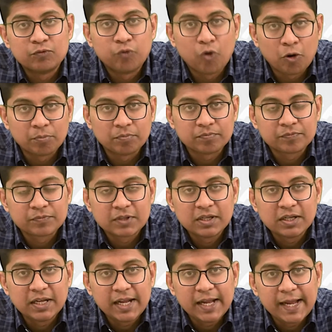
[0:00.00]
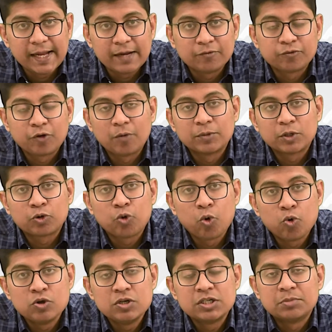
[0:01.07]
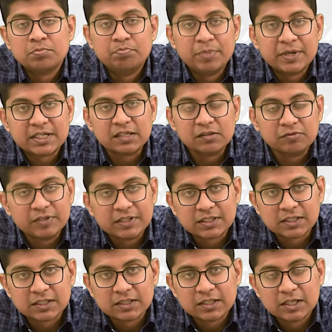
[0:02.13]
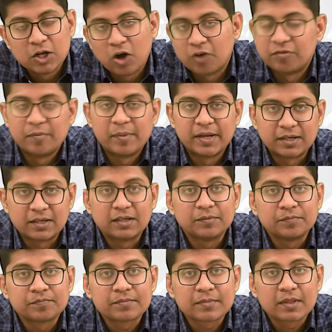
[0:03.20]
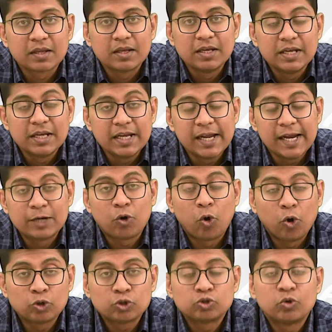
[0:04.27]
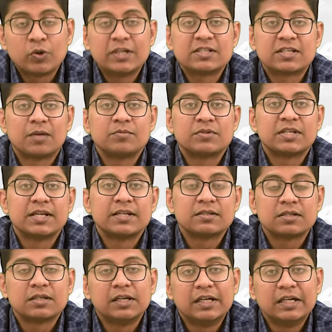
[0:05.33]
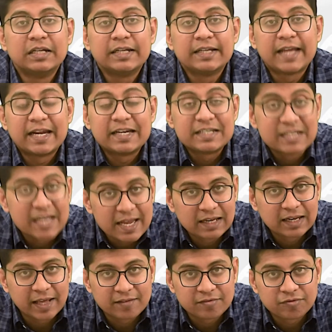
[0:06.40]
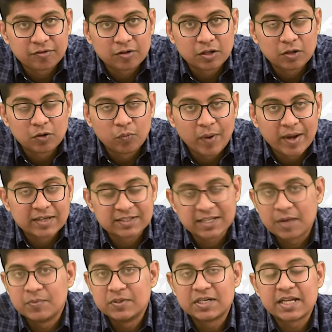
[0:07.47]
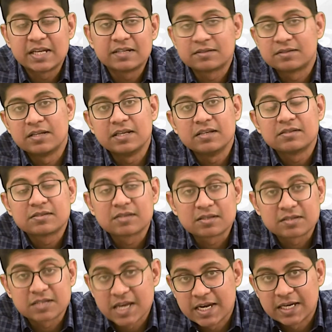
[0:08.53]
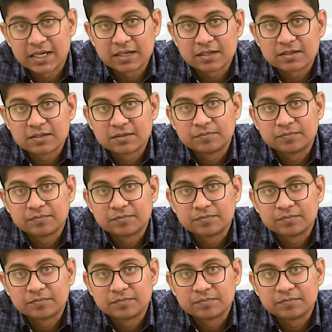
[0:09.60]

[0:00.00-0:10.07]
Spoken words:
warm from the cold, bitter winter of America. It also, in some sense, can take life while simultaneously sustaining it.